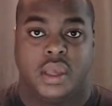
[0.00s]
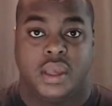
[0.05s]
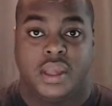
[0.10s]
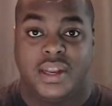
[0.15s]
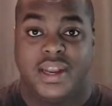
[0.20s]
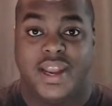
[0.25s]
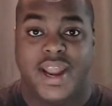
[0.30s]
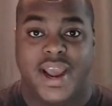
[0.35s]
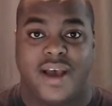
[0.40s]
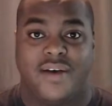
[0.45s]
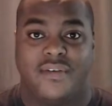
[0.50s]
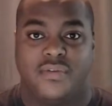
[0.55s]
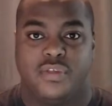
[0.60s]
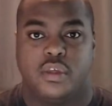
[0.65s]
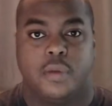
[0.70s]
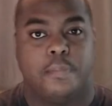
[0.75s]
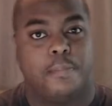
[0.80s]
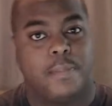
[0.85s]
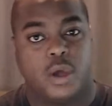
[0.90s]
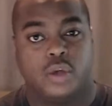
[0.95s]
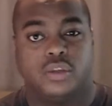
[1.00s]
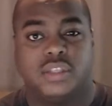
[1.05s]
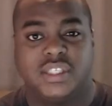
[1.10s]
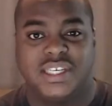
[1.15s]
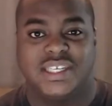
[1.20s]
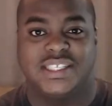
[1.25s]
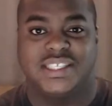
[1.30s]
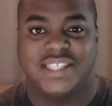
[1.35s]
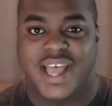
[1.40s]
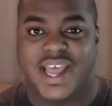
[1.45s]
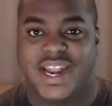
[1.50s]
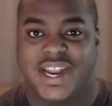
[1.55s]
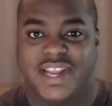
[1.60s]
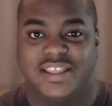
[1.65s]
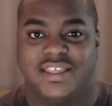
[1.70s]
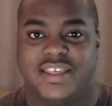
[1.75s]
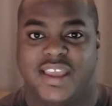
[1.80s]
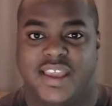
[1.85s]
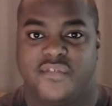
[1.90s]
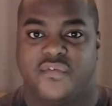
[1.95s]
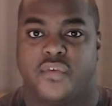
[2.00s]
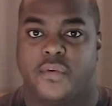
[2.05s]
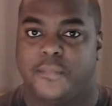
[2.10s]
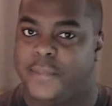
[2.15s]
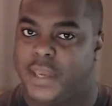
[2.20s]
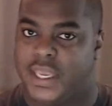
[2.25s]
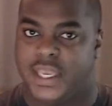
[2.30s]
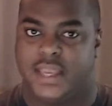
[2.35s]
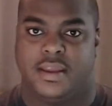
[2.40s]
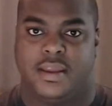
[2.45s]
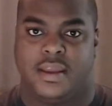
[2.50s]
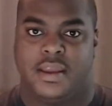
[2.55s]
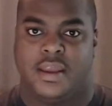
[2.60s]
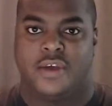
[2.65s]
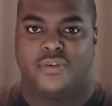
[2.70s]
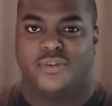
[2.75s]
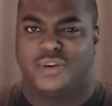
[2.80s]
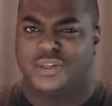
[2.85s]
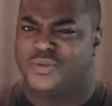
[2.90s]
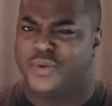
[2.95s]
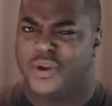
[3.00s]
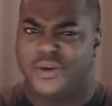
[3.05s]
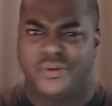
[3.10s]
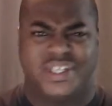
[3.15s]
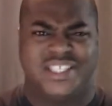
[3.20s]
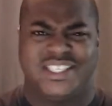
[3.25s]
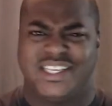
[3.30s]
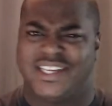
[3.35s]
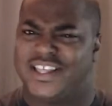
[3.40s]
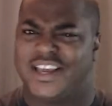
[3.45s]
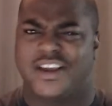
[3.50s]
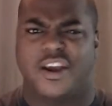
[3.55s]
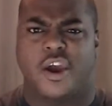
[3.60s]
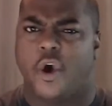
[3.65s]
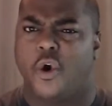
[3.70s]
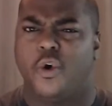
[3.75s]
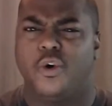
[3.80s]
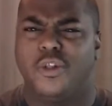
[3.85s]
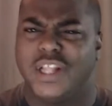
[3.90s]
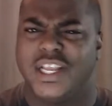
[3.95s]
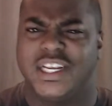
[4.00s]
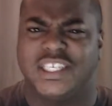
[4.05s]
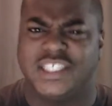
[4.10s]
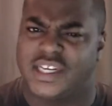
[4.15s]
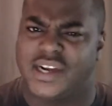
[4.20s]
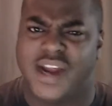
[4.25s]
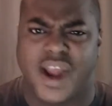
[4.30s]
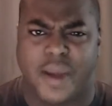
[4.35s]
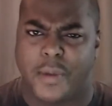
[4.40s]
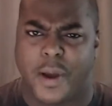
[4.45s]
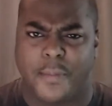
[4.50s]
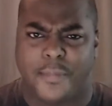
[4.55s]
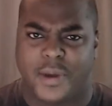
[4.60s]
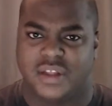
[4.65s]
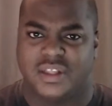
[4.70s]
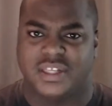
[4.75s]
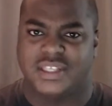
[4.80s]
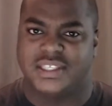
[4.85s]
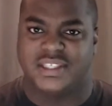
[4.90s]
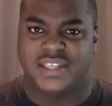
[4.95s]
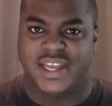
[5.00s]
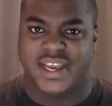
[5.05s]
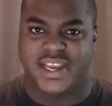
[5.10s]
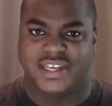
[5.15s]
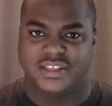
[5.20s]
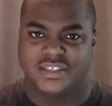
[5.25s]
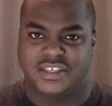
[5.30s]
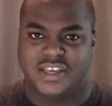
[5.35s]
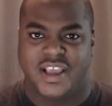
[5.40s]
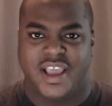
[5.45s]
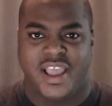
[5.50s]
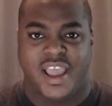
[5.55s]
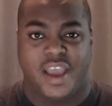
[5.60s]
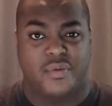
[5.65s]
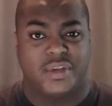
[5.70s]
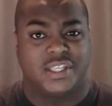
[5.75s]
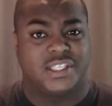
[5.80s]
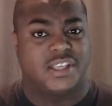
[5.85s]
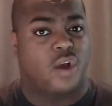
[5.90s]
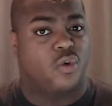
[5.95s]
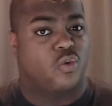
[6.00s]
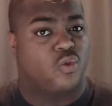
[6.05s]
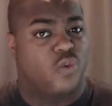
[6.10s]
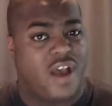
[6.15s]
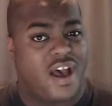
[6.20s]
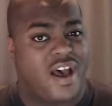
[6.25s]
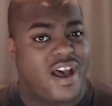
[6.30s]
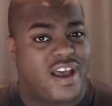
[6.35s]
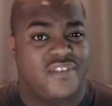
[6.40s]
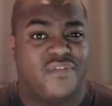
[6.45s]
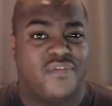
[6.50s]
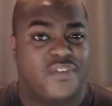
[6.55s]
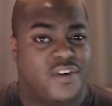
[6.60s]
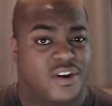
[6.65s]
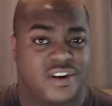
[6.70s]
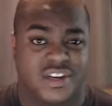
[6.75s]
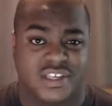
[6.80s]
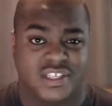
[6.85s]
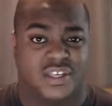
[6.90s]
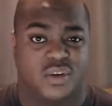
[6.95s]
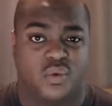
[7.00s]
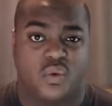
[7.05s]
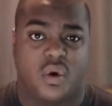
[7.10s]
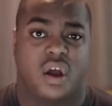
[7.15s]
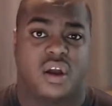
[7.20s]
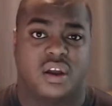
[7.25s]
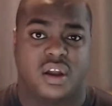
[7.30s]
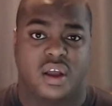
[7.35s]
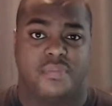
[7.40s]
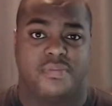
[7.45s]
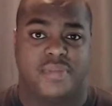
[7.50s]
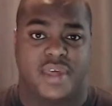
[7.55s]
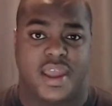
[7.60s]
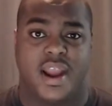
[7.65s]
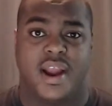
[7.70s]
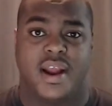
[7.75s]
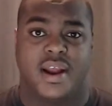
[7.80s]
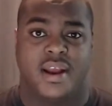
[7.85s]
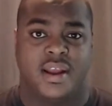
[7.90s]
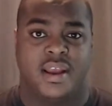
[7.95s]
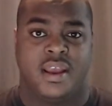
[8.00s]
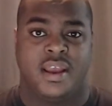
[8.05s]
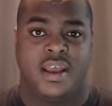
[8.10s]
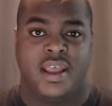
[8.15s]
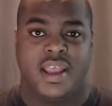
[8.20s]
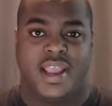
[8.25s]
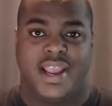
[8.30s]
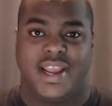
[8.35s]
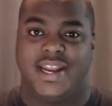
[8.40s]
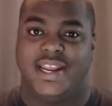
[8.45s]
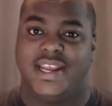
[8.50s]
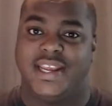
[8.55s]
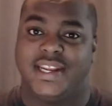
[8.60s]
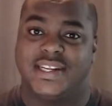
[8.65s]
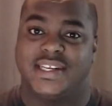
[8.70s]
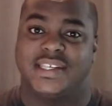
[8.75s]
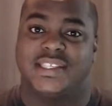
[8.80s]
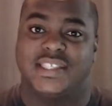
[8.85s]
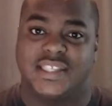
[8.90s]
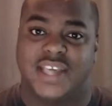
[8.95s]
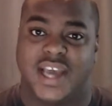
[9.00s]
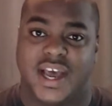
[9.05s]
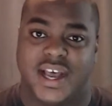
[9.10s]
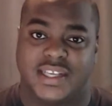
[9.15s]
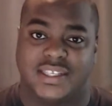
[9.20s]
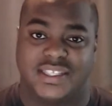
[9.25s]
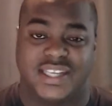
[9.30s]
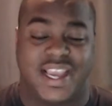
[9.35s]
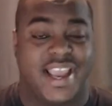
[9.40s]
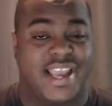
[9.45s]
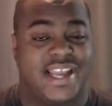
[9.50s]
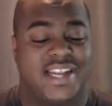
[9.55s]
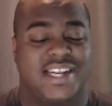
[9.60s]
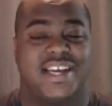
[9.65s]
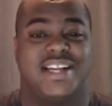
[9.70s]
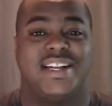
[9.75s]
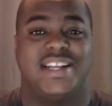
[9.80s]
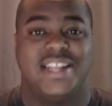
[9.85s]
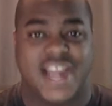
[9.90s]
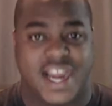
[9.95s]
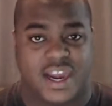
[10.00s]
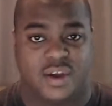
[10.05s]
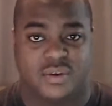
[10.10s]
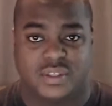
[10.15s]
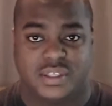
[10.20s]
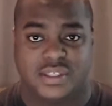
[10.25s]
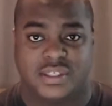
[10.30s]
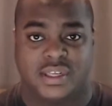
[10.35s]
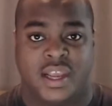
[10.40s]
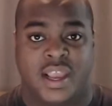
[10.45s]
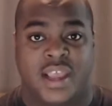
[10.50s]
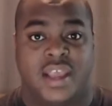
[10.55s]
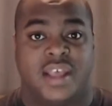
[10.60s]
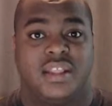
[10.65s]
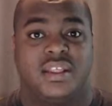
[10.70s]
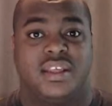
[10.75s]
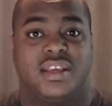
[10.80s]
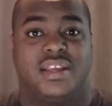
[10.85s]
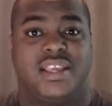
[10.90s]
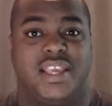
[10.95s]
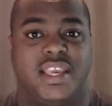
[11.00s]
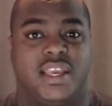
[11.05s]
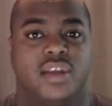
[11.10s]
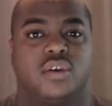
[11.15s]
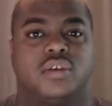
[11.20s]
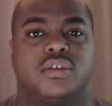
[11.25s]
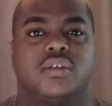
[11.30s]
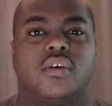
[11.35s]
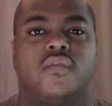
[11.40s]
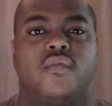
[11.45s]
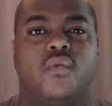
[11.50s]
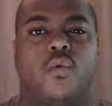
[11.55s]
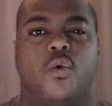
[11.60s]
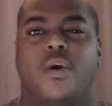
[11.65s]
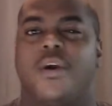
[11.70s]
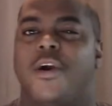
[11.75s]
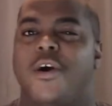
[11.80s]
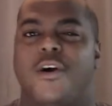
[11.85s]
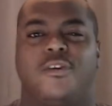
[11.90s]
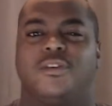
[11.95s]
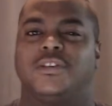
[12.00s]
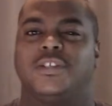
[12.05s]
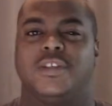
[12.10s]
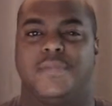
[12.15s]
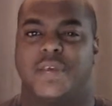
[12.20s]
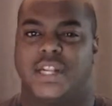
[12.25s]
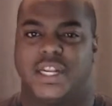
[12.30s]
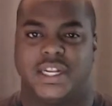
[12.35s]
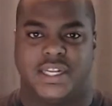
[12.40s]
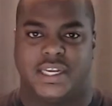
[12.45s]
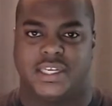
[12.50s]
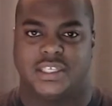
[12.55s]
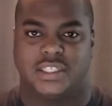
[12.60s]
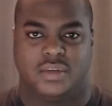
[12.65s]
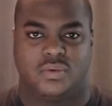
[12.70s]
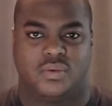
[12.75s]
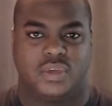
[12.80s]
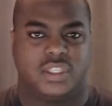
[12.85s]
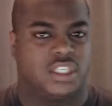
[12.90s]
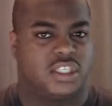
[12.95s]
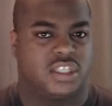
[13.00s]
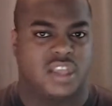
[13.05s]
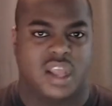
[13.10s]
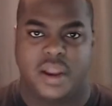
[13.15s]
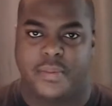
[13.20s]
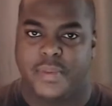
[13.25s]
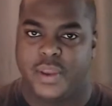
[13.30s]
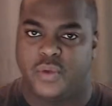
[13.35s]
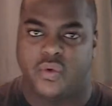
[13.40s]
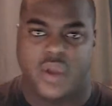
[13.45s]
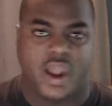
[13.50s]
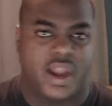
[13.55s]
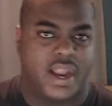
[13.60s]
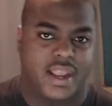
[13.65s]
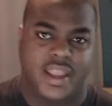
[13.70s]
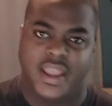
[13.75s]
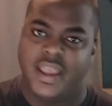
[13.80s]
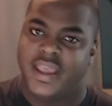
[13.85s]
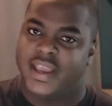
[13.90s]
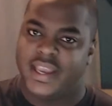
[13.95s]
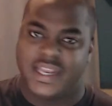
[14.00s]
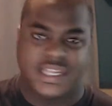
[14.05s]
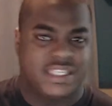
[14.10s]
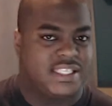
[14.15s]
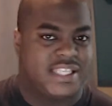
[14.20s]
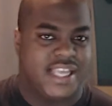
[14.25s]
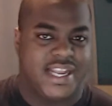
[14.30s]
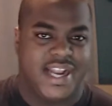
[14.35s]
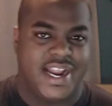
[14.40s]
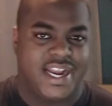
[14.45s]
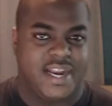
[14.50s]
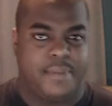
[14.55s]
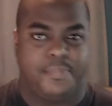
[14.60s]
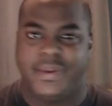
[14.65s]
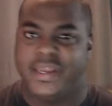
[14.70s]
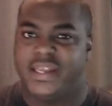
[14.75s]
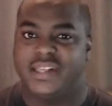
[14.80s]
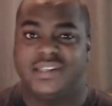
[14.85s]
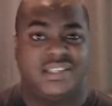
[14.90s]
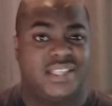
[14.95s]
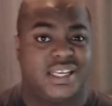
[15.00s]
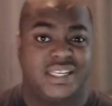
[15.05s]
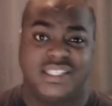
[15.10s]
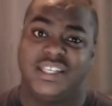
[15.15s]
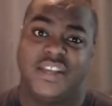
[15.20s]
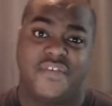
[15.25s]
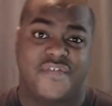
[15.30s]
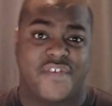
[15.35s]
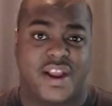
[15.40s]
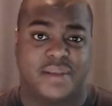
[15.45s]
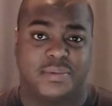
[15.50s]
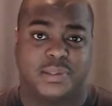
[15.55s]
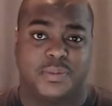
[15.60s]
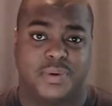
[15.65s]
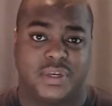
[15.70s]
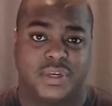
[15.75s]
Now, the most exciting thing for me was when we seen the Coalition come up on the stage, and we saw Rod Ferguson walk up there. And he discussed and announced the Gears of War Ultimate Edition, which is going to be running in 1080p 60 frames per